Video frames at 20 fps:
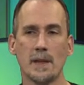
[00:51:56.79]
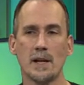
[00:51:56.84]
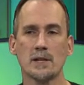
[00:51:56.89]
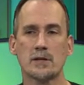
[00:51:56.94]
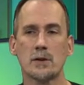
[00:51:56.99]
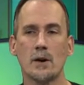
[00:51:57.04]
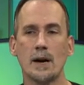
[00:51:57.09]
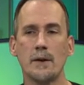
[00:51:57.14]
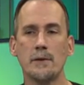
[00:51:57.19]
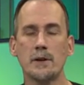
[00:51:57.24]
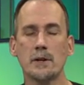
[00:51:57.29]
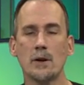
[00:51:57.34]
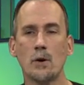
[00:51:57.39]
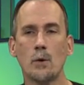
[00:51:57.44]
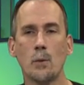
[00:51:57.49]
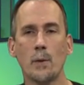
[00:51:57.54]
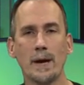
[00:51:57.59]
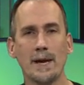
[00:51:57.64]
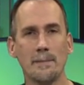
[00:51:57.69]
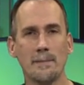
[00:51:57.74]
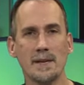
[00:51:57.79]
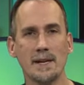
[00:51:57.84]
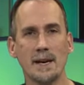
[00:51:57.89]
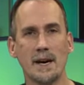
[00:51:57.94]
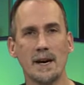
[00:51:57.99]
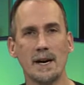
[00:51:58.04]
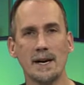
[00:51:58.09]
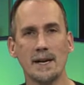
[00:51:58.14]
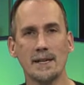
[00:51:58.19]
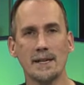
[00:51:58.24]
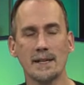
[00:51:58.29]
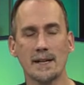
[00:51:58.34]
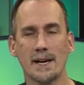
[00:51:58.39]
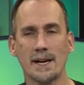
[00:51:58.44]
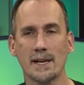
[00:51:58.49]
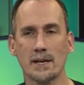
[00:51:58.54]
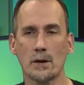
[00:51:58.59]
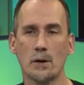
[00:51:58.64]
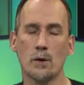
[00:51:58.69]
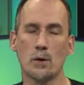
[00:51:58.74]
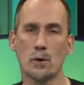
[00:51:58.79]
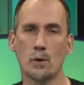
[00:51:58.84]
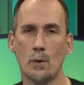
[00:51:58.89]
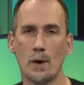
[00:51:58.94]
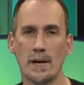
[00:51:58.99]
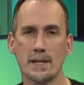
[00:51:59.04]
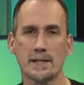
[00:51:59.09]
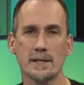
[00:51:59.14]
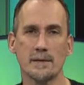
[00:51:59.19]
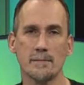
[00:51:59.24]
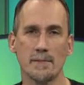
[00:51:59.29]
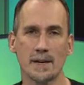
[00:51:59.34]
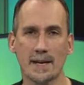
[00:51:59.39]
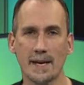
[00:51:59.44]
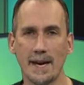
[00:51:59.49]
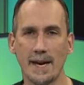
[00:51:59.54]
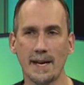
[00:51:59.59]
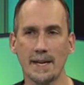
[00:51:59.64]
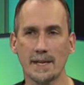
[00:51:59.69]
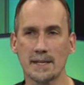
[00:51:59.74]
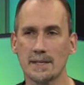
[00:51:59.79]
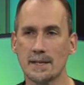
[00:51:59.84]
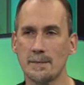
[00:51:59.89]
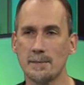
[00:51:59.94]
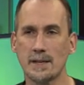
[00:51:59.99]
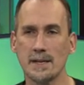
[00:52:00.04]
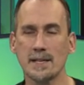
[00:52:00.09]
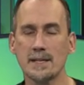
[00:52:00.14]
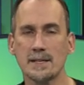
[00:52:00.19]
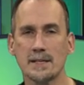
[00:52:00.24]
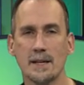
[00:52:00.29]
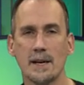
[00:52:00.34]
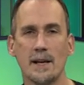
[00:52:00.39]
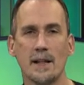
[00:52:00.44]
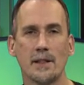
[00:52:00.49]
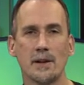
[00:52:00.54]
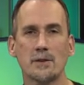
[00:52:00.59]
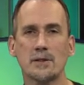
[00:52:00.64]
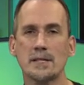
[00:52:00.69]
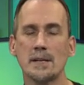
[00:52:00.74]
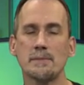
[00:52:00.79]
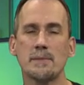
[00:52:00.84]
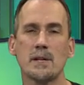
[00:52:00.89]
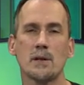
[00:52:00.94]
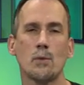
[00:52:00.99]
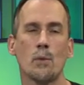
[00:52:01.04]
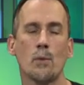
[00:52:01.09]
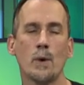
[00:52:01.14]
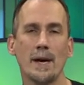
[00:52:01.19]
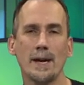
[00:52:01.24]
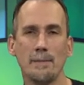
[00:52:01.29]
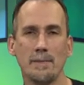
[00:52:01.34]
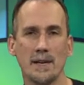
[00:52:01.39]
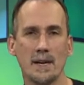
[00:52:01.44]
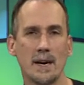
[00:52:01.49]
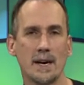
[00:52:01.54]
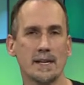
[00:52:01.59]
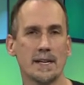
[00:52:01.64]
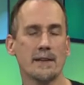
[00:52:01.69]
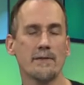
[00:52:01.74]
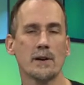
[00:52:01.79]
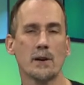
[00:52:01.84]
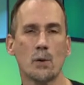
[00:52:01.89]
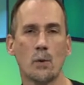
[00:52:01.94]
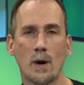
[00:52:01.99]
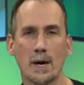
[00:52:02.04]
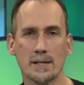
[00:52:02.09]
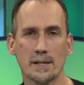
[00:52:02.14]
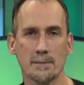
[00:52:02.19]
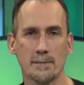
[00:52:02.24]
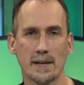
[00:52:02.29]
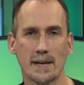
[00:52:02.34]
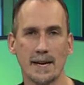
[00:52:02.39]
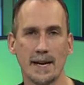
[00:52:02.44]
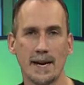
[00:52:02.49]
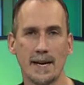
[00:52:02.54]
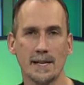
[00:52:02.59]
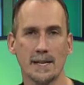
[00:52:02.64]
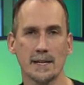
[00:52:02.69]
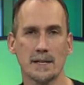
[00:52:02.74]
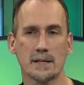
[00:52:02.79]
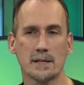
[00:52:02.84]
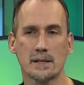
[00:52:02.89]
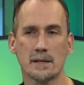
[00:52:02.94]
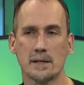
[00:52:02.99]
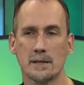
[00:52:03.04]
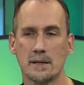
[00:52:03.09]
So I want to go way beyond like, oh, quantum mechanics. I mean, this there's something yeah, yeah. way beyond even quantum mechanics.